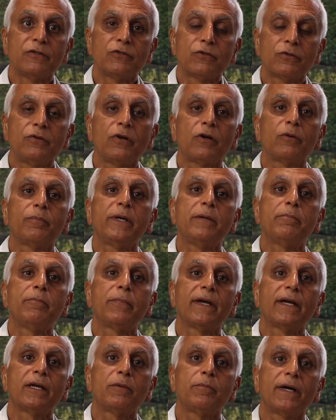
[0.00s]
should not be
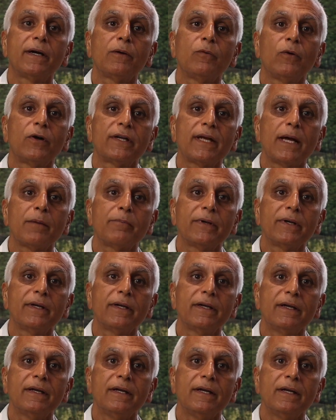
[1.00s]
impaired by what happened
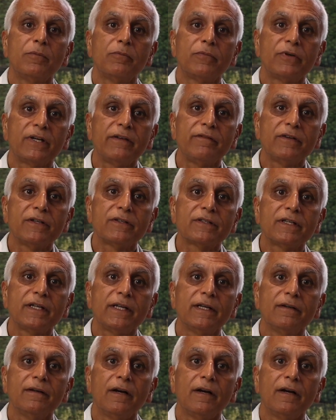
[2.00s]
previously.